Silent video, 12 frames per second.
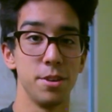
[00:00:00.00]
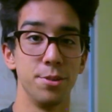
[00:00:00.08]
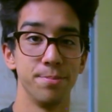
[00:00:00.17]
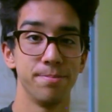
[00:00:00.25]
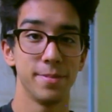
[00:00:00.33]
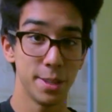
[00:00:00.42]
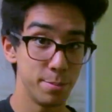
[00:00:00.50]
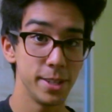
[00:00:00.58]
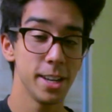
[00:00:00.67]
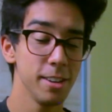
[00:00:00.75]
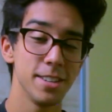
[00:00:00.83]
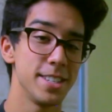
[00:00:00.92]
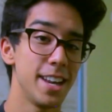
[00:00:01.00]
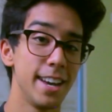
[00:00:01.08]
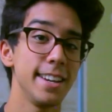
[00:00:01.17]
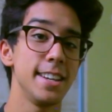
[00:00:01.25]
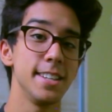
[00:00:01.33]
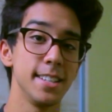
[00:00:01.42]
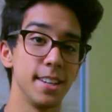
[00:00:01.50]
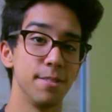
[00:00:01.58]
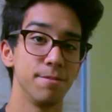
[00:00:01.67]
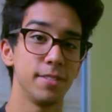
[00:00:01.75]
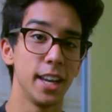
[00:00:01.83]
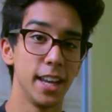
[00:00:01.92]
you, the Padiddle is not easy,
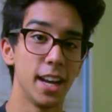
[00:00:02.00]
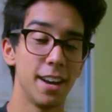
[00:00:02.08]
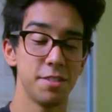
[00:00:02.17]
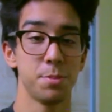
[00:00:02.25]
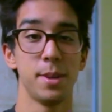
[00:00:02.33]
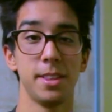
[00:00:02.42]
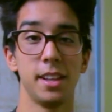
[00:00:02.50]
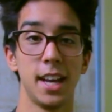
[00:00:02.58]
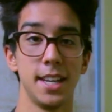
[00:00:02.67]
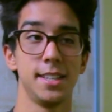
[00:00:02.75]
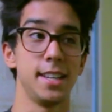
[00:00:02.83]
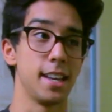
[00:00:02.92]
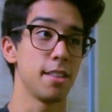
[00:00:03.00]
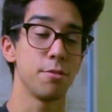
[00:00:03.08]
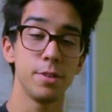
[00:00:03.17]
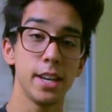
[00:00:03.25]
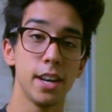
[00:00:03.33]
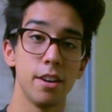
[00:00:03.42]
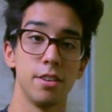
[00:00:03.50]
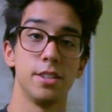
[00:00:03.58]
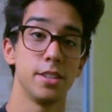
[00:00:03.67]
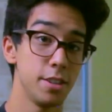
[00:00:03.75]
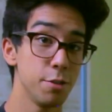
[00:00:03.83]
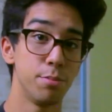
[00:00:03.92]
and I've spent the last 3 years
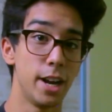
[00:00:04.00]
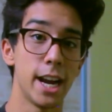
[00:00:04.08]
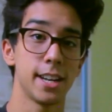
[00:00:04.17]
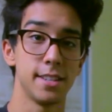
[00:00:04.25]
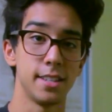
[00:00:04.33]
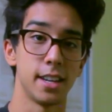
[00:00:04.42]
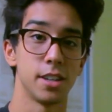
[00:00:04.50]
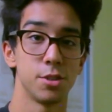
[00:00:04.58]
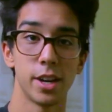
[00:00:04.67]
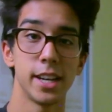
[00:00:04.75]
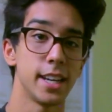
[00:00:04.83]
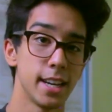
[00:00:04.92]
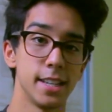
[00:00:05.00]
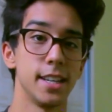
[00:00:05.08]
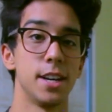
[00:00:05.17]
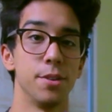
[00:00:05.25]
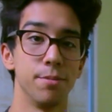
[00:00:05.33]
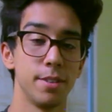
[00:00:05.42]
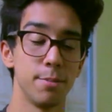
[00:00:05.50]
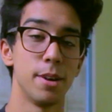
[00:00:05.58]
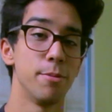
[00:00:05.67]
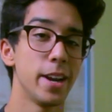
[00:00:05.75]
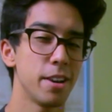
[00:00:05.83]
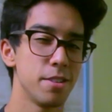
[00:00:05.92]
still practicing trying to get it down, and my
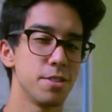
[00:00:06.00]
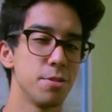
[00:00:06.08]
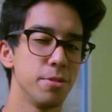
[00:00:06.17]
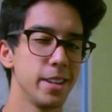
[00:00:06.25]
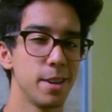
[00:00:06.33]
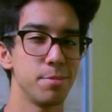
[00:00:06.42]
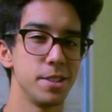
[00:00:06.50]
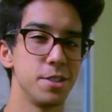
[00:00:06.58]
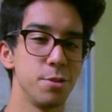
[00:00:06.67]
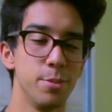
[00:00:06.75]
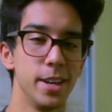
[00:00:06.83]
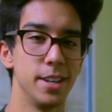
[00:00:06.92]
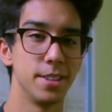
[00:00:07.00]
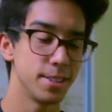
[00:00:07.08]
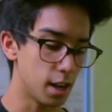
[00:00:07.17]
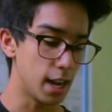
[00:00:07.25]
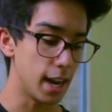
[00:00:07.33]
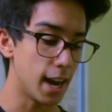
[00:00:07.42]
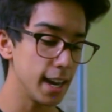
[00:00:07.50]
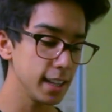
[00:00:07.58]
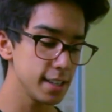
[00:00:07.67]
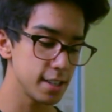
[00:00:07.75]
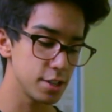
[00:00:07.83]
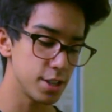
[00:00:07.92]
record is only up to 2 minutes. I
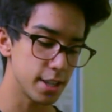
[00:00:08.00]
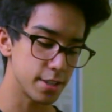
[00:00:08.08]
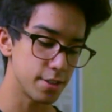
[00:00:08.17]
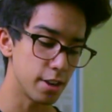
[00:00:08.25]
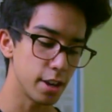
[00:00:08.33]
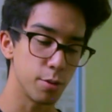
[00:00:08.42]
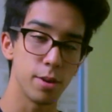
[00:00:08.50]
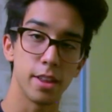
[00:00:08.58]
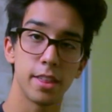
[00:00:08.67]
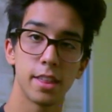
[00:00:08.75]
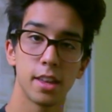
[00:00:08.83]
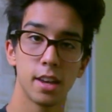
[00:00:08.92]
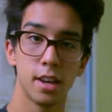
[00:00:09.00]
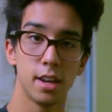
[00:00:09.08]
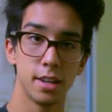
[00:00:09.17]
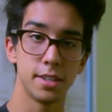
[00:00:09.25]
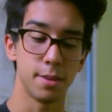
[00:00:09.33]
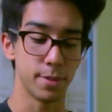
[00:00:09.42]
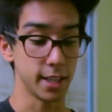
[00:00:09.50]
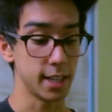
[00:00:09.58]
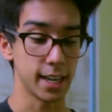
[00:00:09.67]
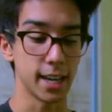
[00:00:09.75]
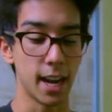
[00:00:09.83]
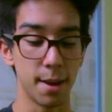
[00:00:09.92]
highly suggest starting with something
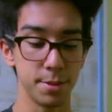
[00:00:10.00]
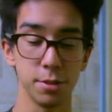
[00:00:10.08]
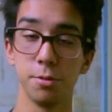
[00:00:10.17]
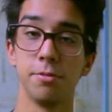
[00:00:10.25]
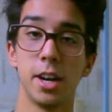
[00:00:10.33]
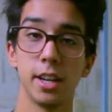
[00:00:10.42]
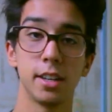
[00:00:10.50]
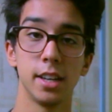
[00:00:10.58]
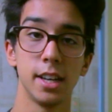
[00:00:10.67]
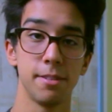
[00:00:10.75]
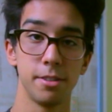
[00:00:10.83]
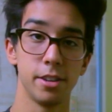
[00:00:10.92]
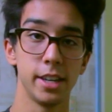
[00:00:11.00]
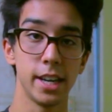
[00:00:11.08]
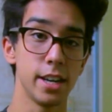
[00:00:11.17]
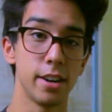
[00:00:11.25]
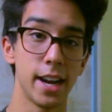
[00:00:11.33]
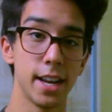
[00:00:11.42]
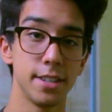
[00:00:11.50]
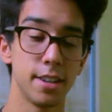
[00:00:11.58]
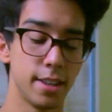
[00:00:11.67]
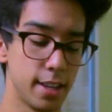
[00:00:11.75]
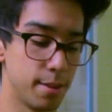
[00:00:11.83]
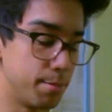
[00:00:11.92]
like an Absolute Vodka if you can get your hands
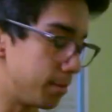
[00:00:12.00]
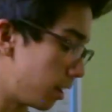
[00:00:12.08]
on them.